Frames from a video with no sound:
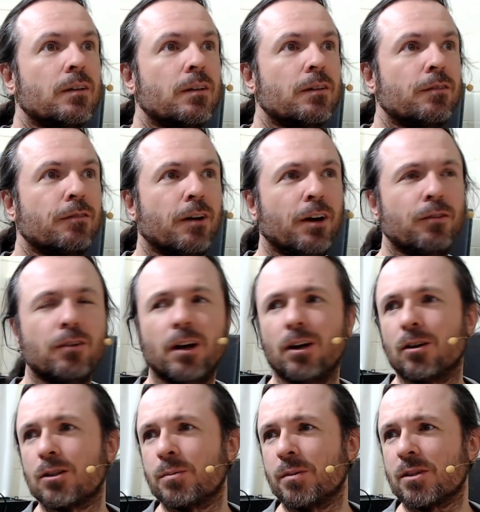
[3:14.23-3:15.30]
Frame rate
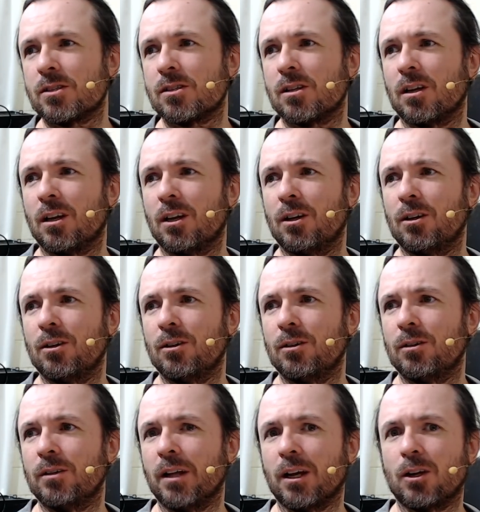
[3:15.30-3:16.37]
looks a bit
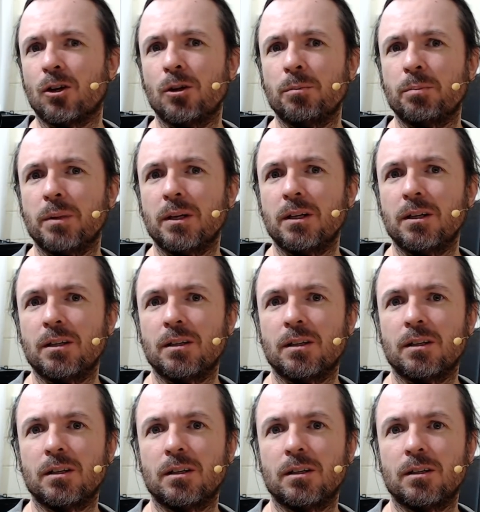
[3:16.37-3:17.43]
slow. That could be
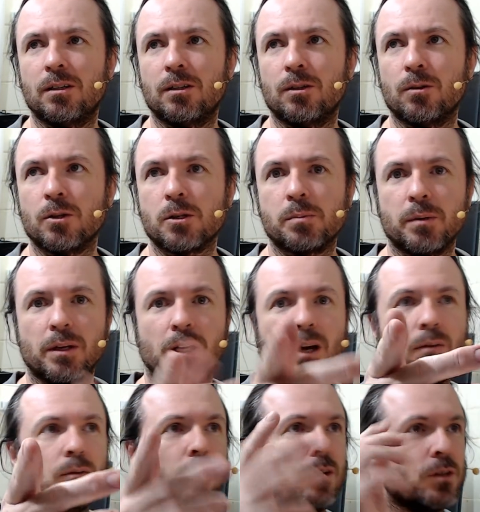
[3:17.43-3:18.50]
the USB
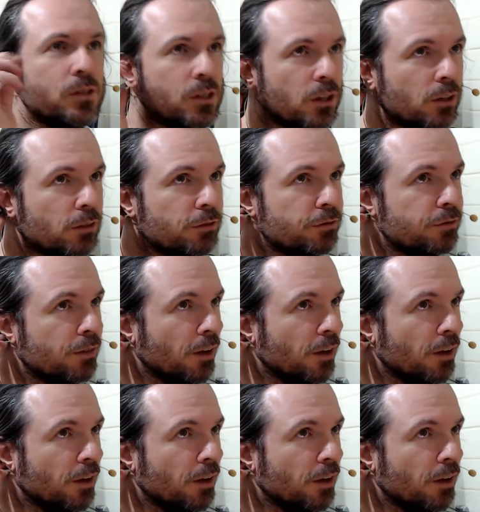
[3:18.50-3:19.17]
camera itself.